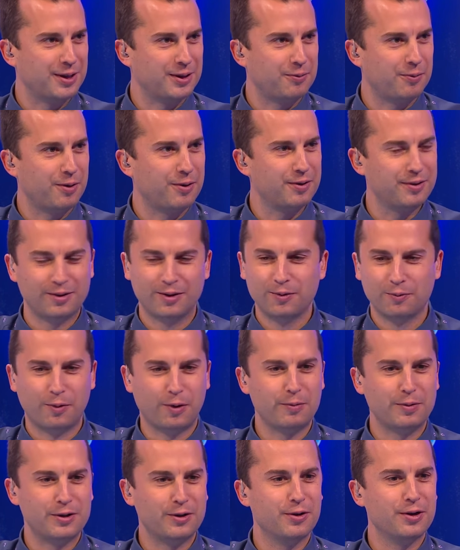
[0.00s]
Like, what,
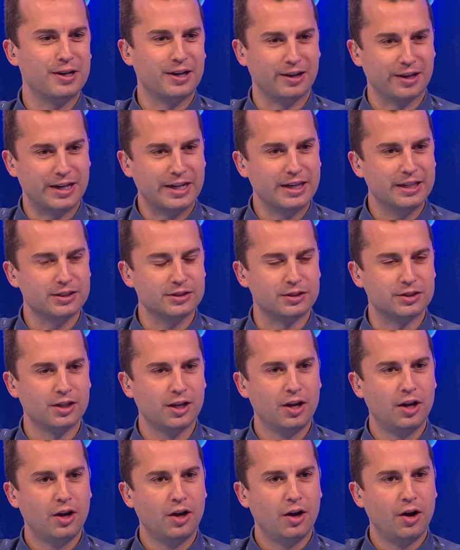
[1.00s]
what are we doing here? He is
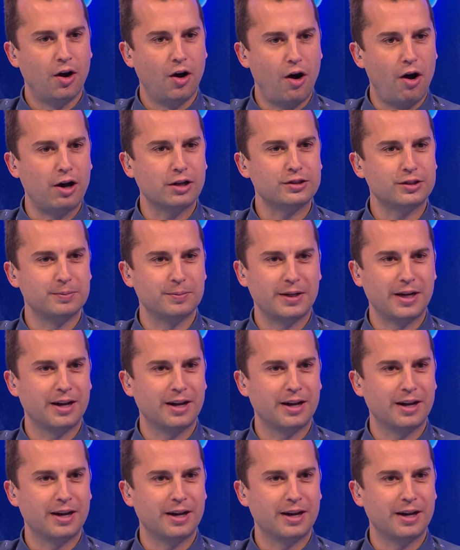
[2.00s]
awesome.